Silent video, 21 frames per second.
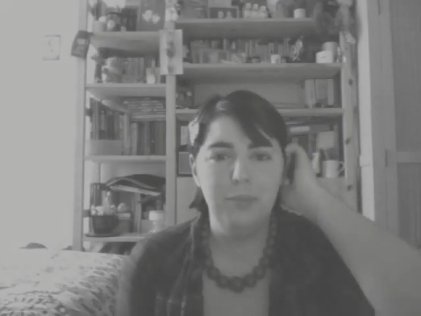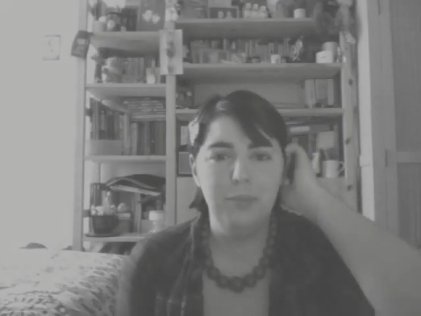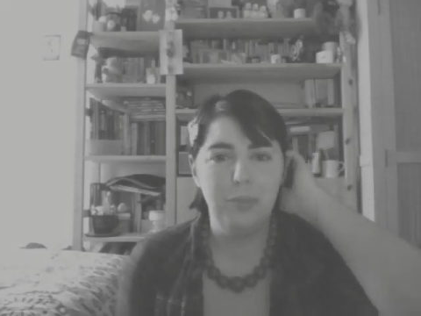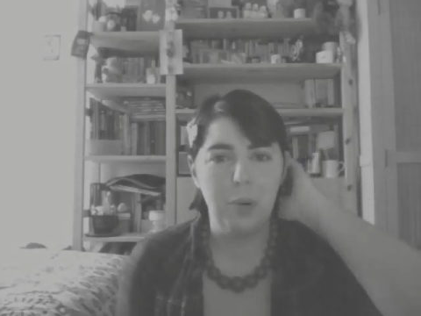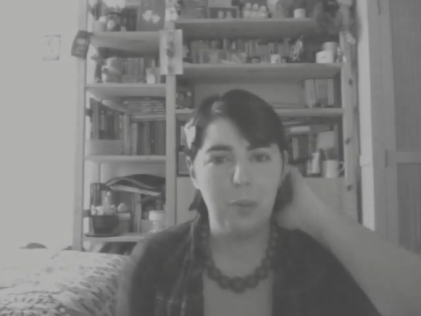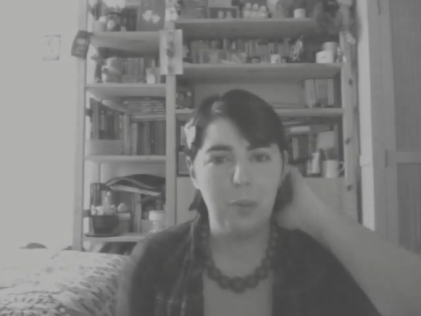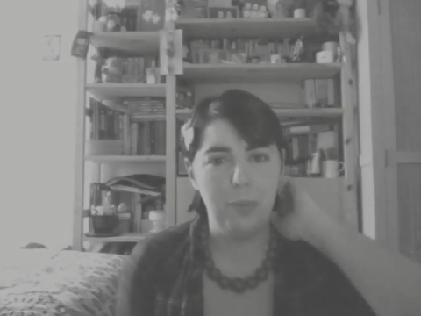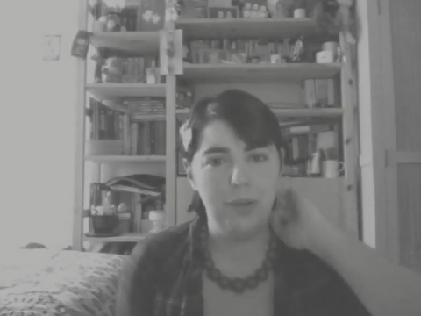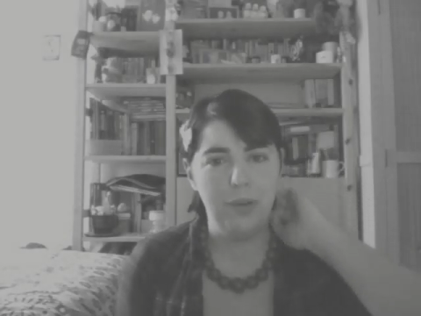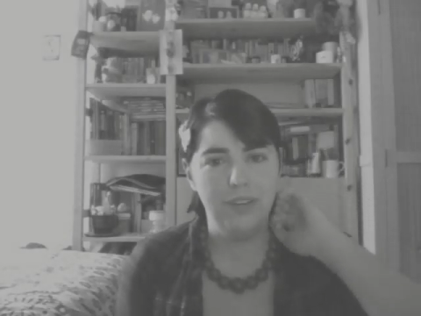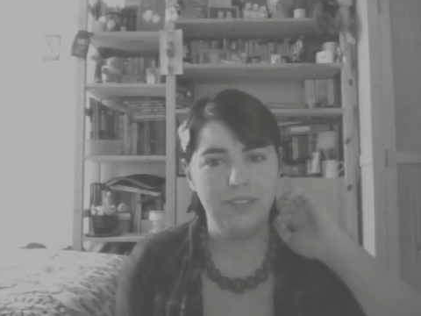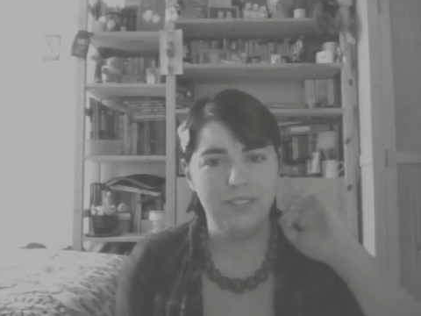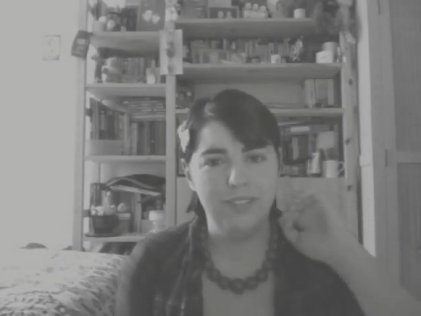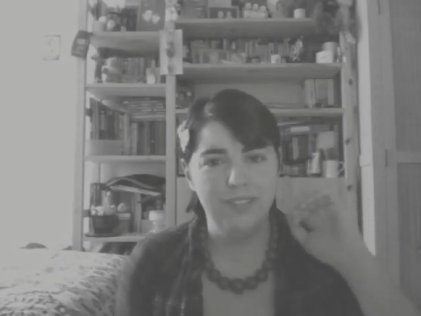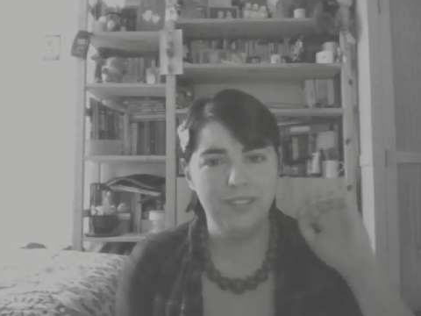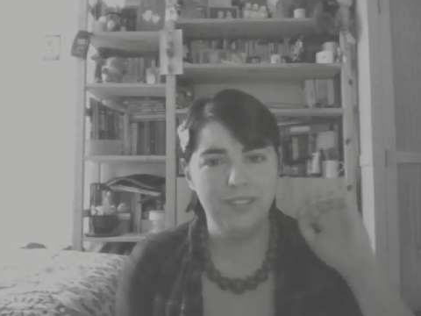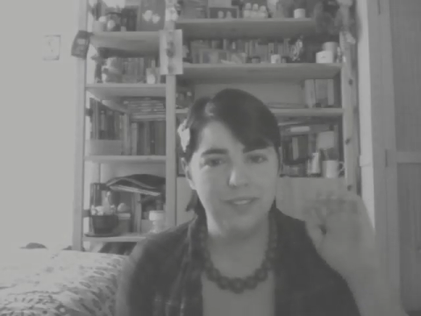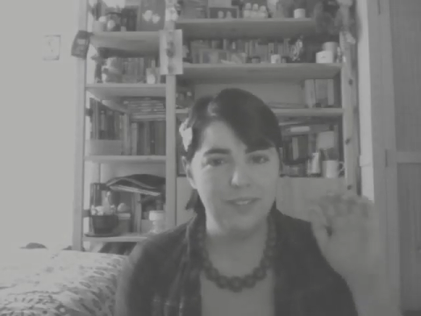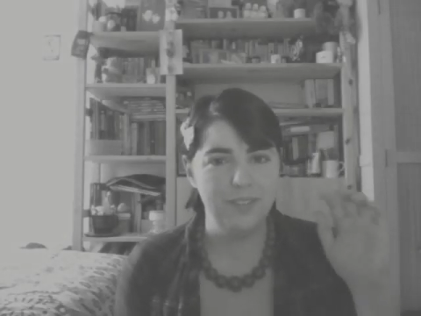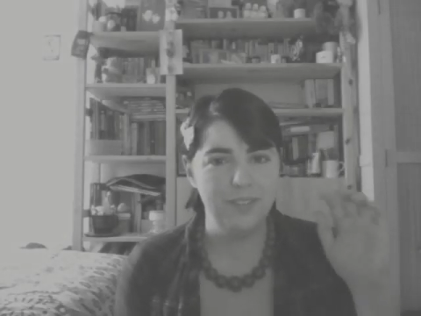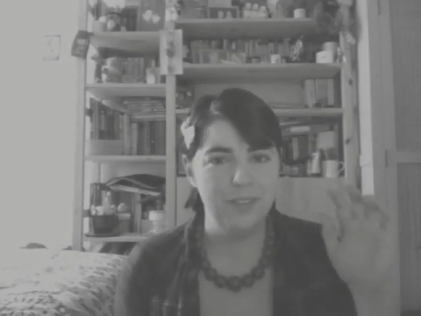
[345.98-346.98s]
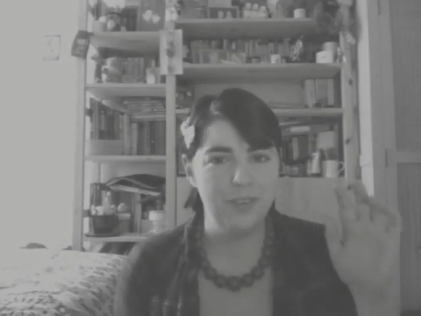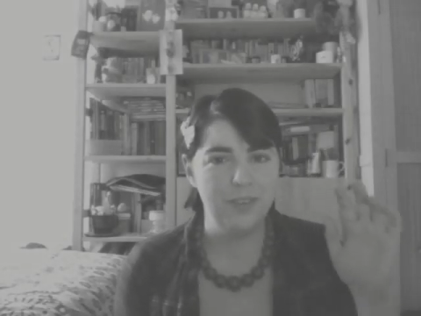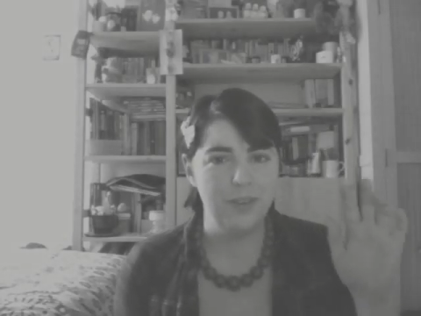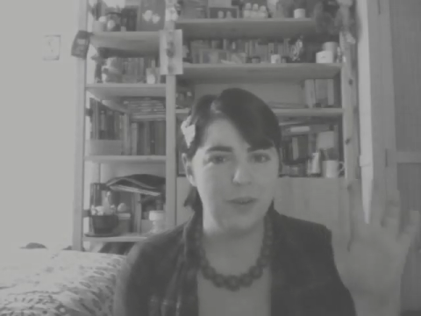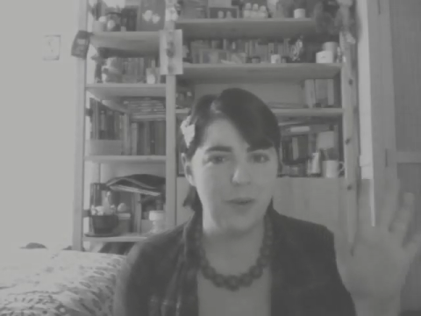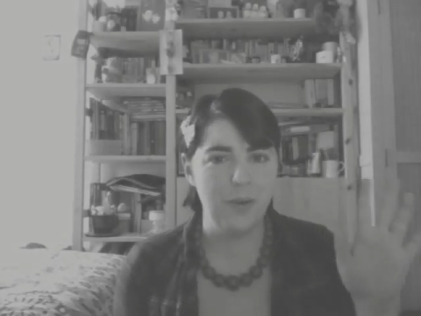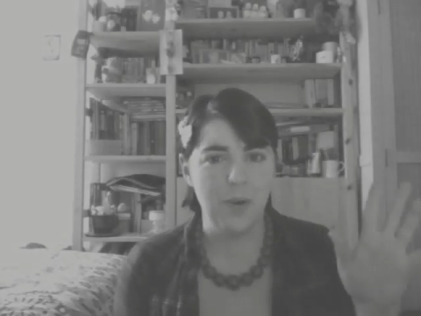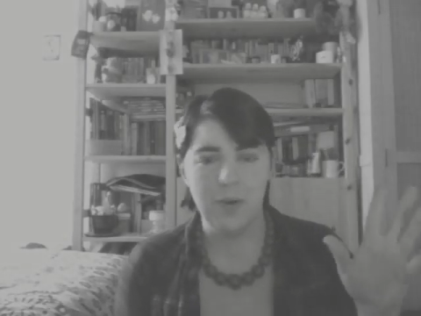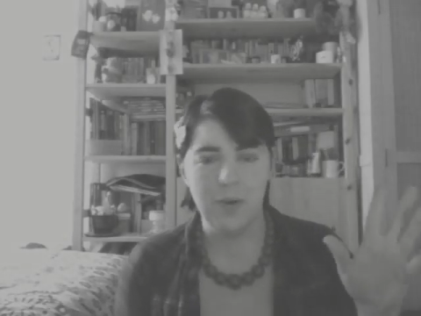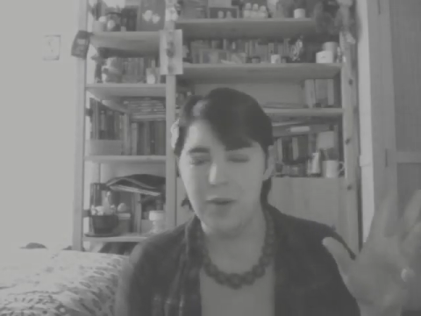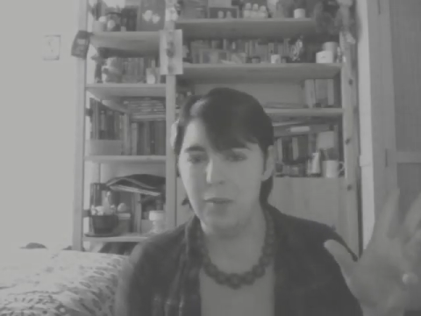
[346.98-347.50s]
proper
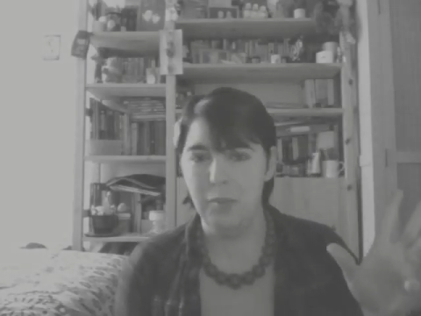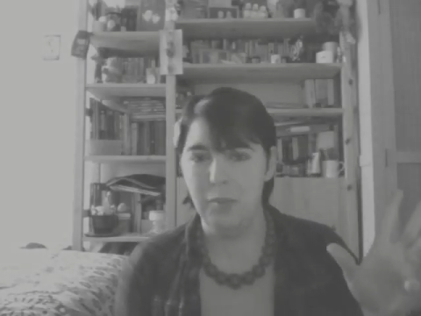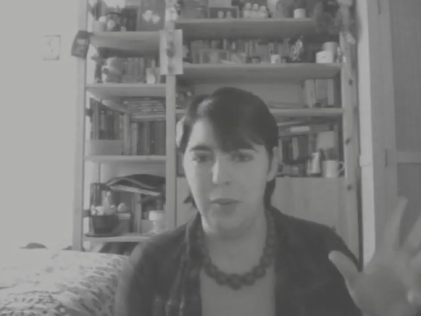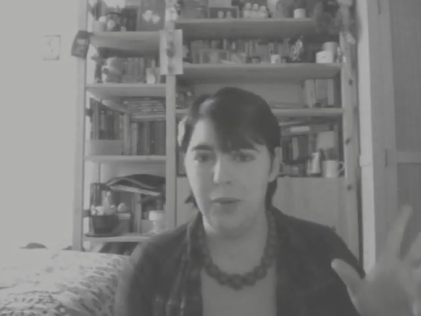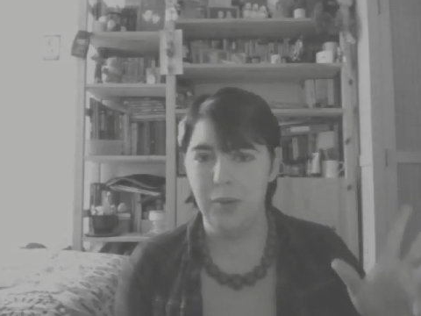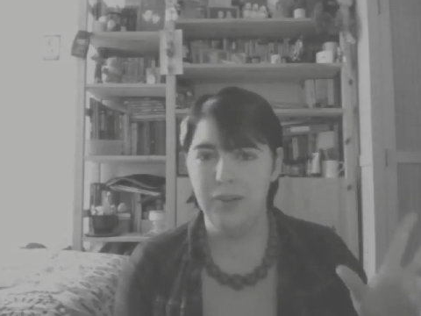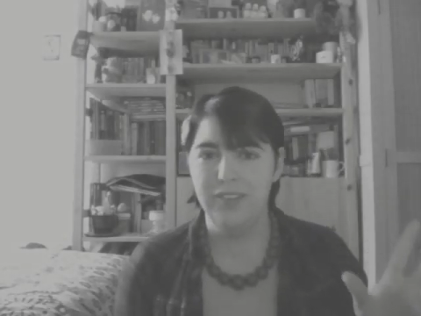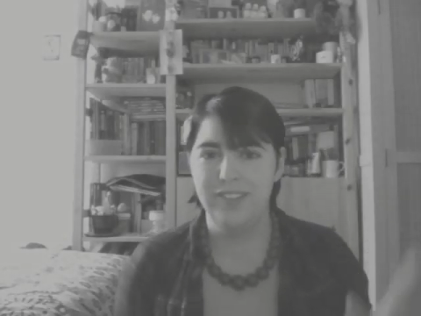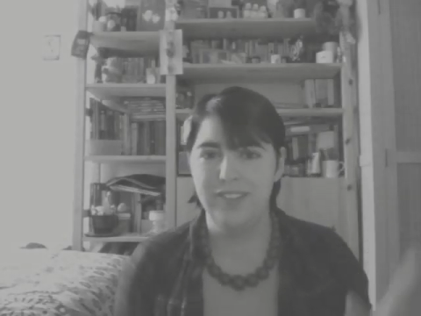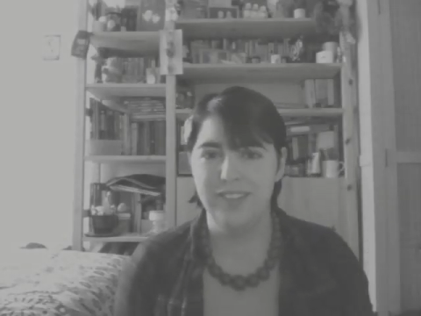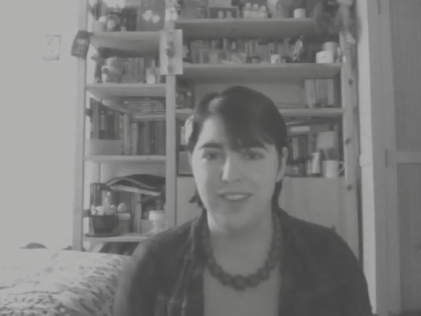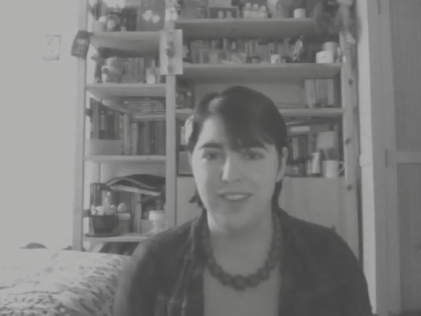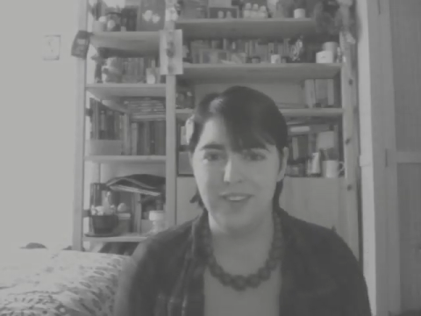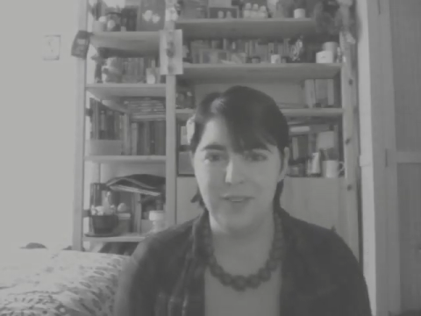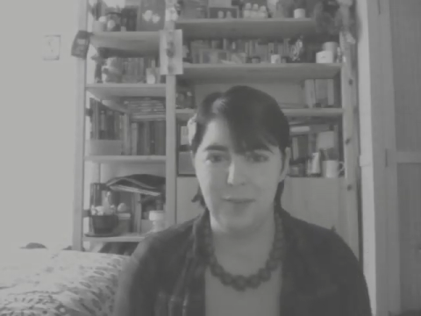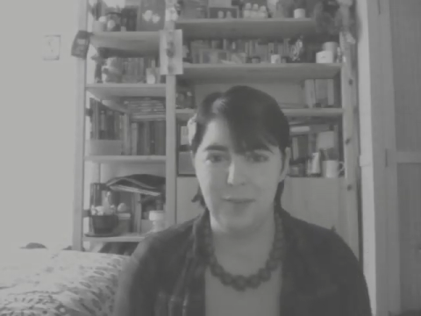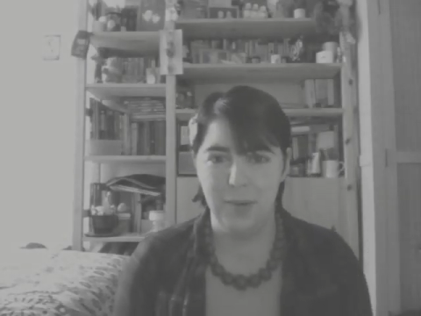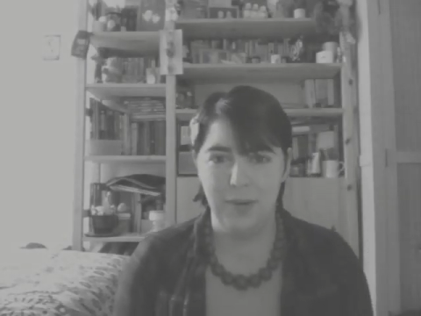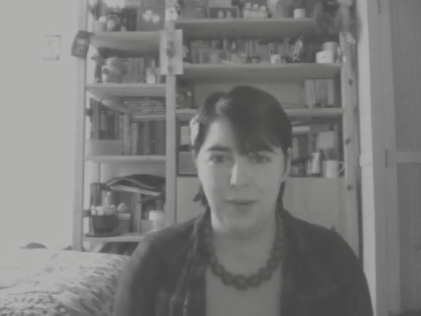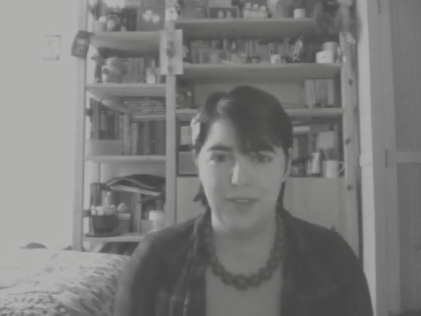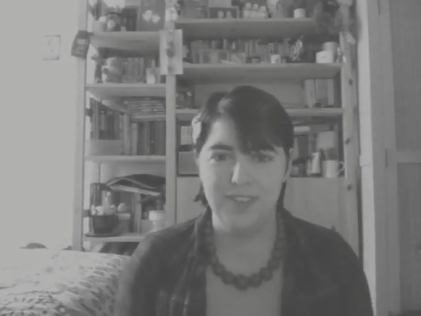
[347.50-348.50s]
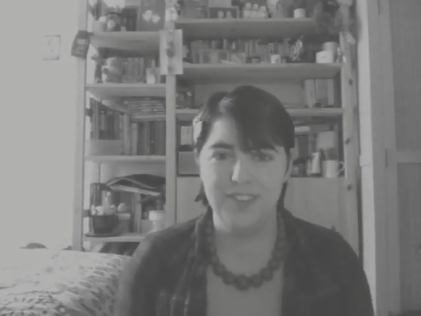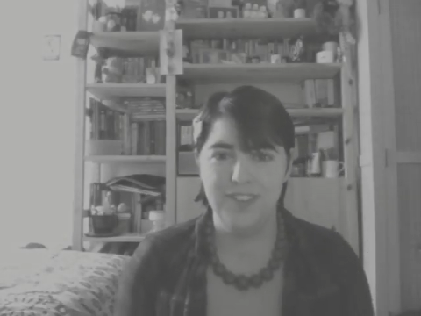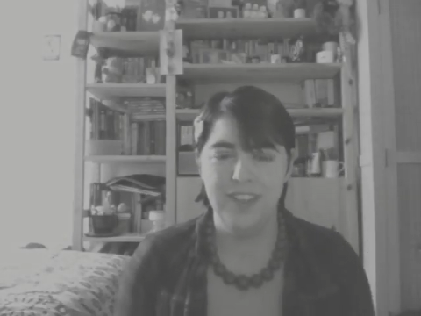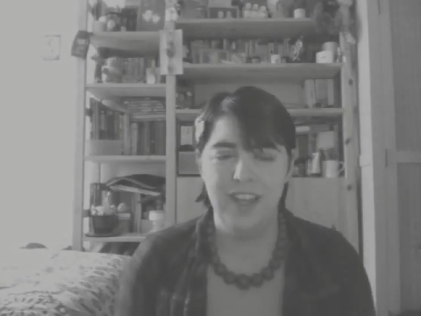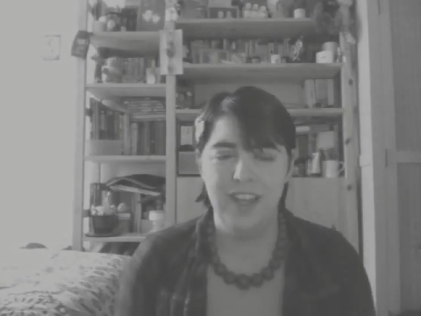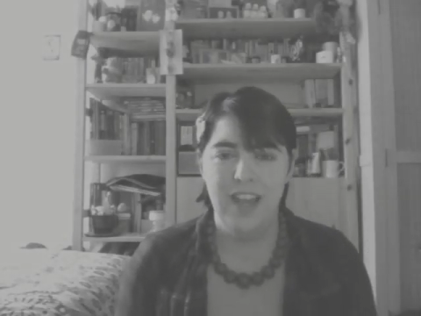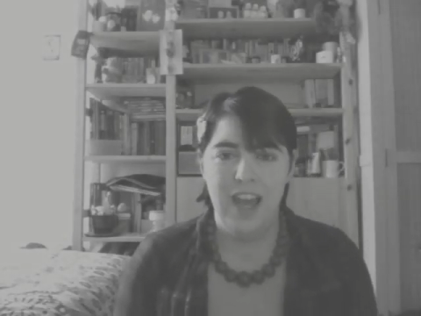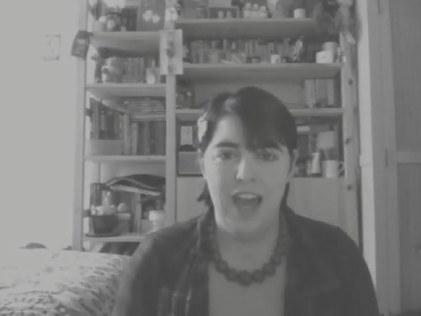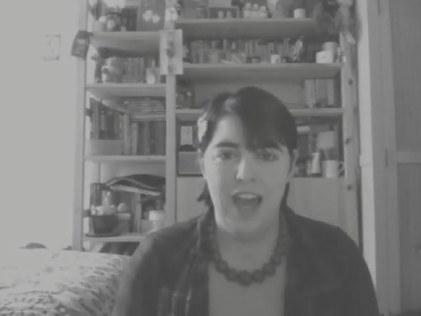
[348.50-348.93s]
grown-up books, I suppose,